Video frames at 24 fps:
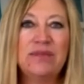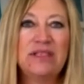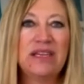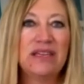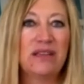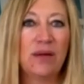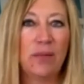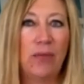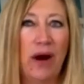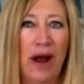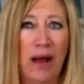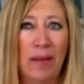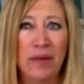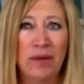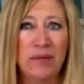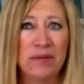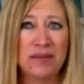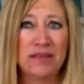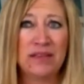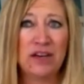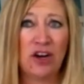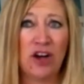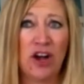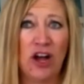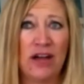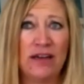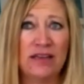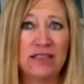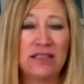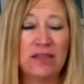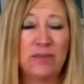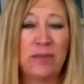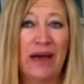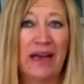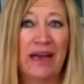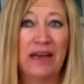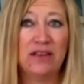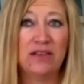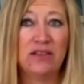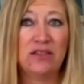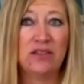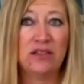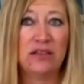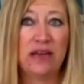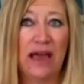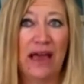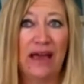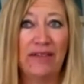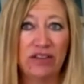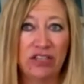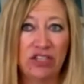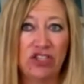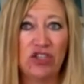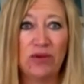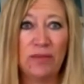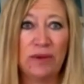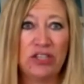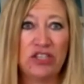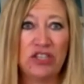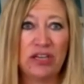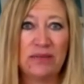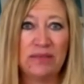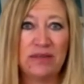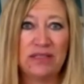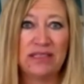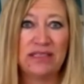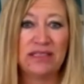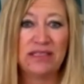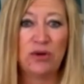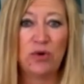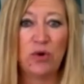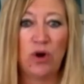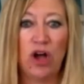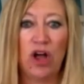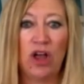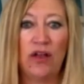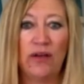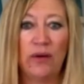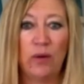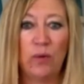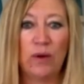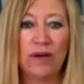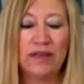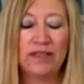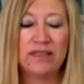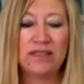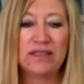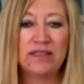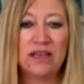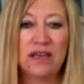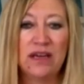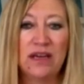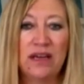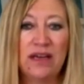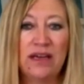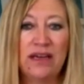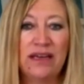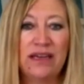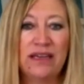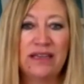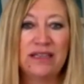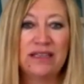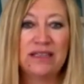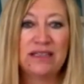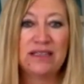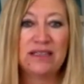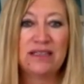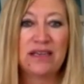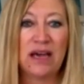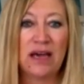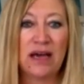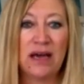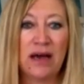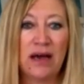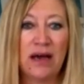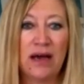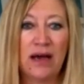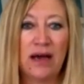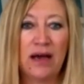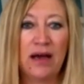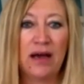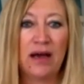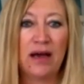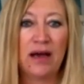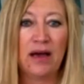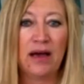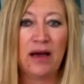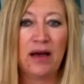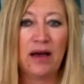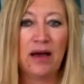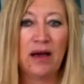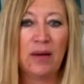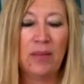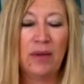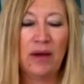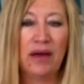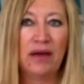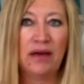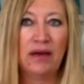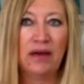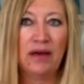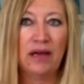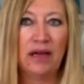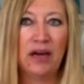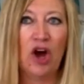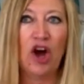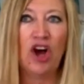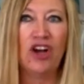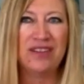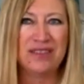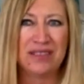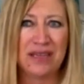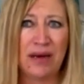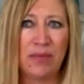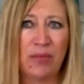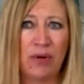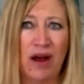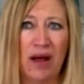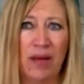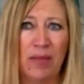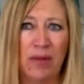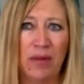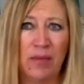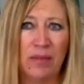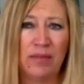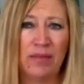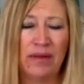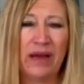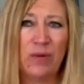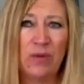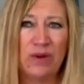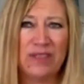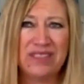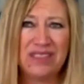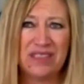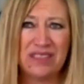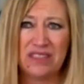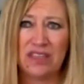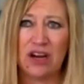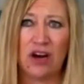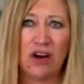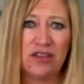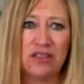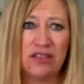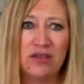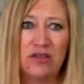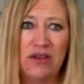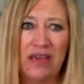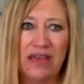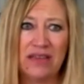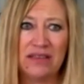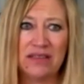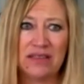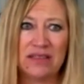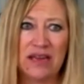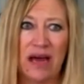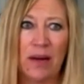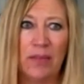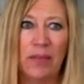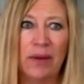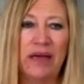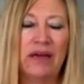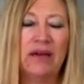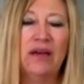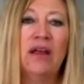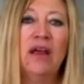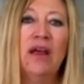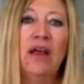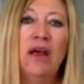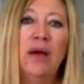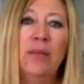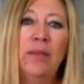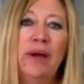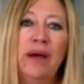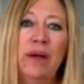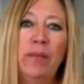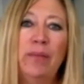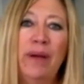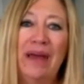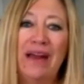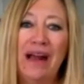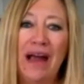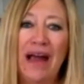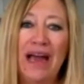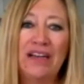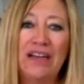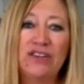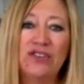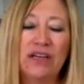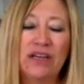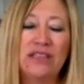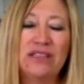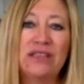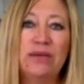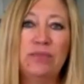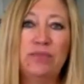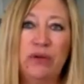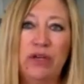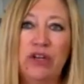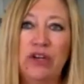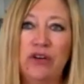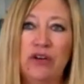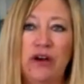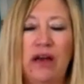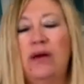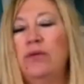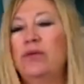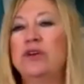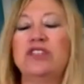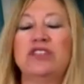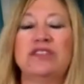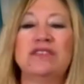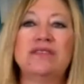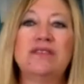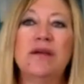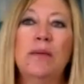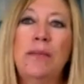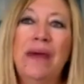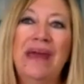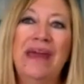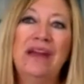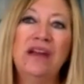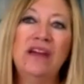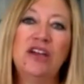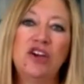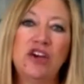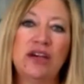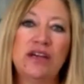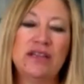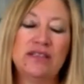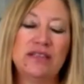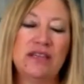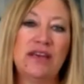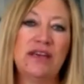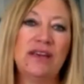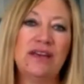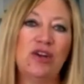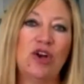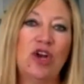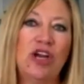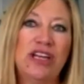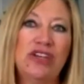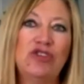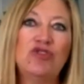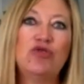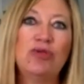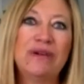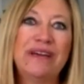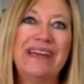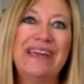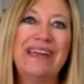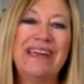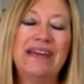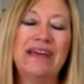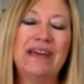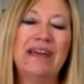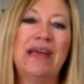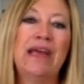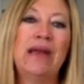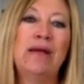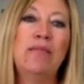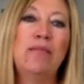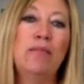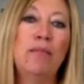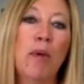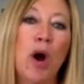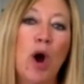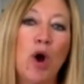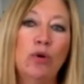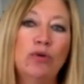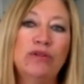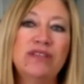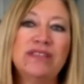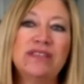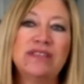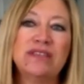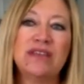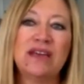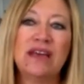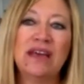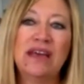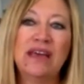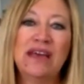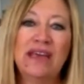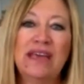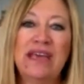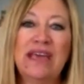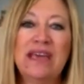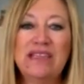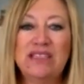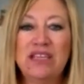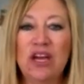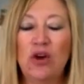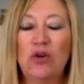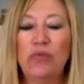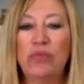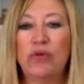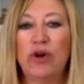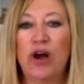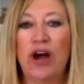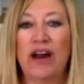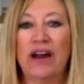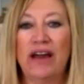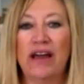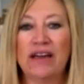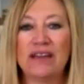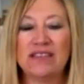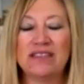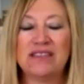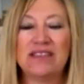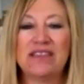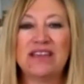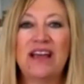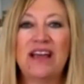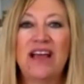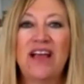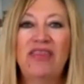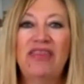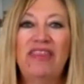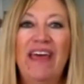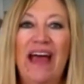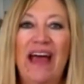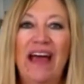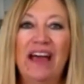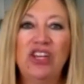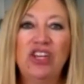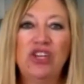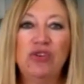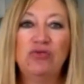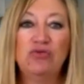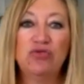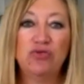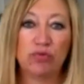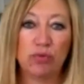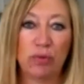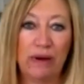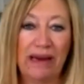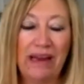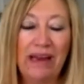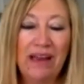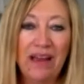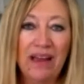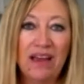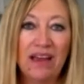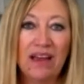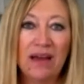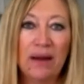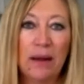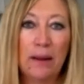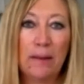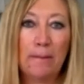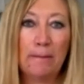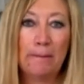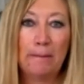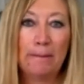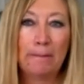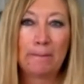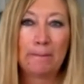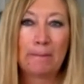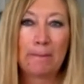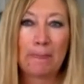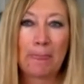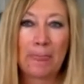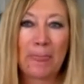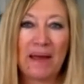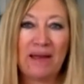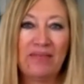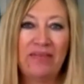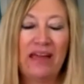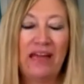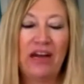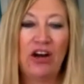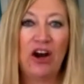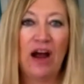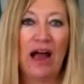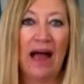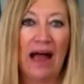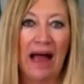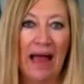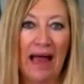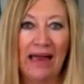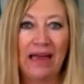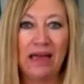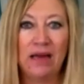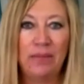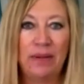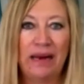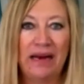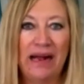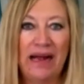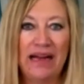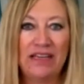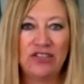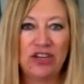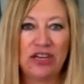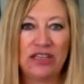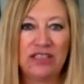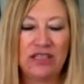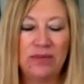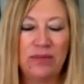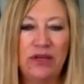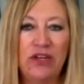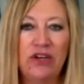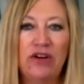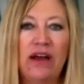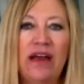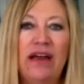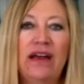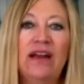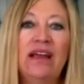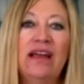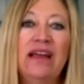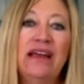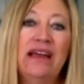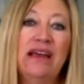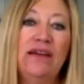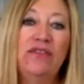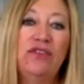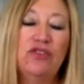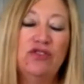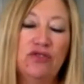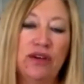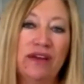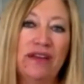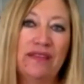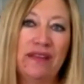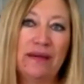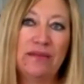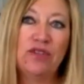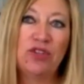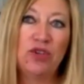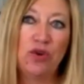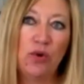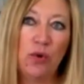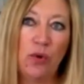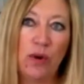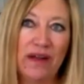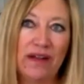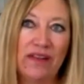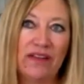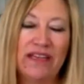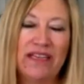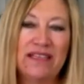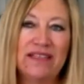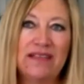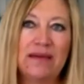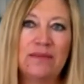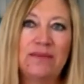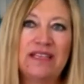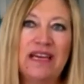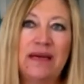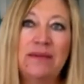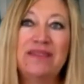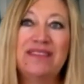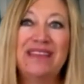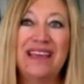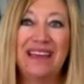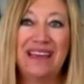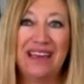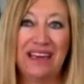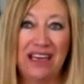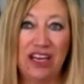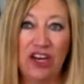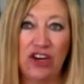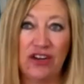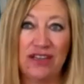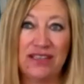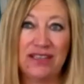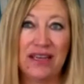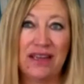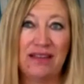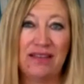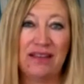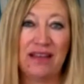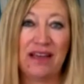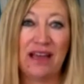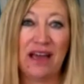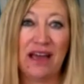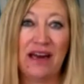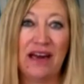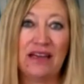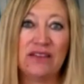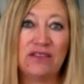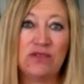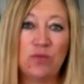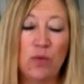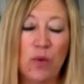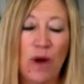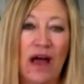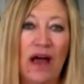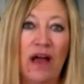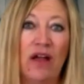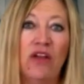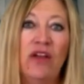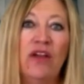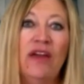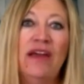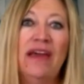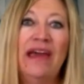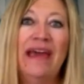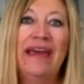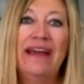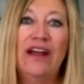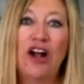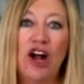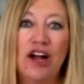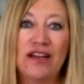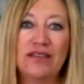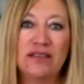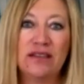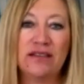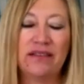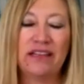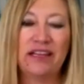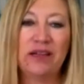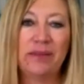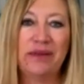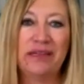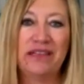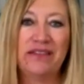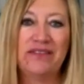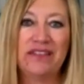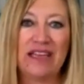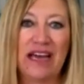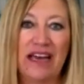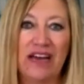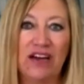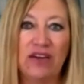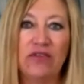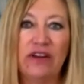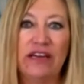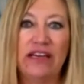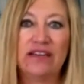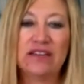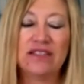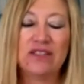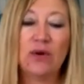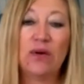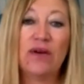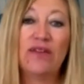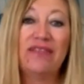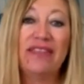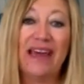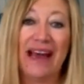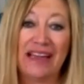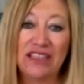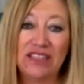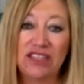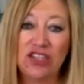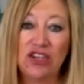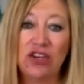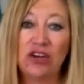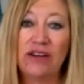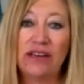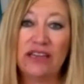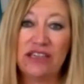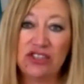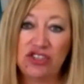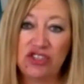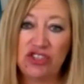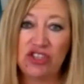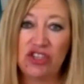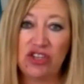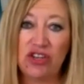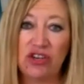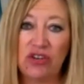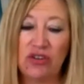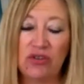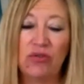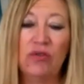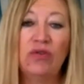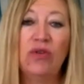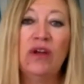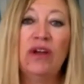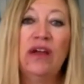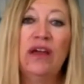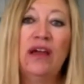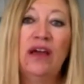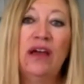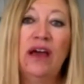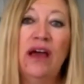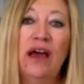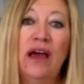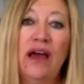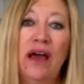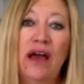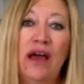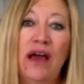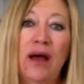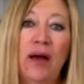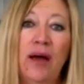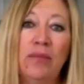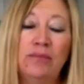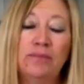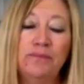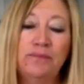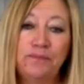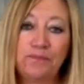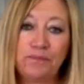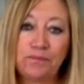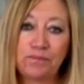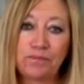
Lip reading: like the problems that are caused by having too much MCT oil all at once is an all-day problem. Like once it starts, you can't stop it. But beta-hydroxybutyrate, which is the main ingredient in most ketone products that you drink that are high in beta-hydroxybutyrate, if you drink them too quickly, sometimes they can irritate the gut as well and cause a little bit of diarrhea. So if that's your issue, you